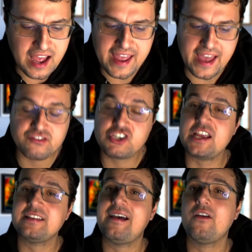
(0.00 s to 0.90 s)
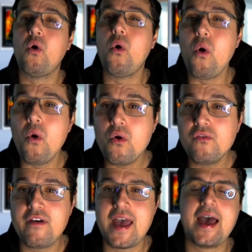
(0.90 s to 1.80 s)
I have checked out all
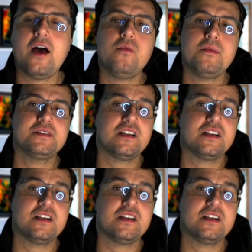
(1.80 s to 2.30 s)
the albums.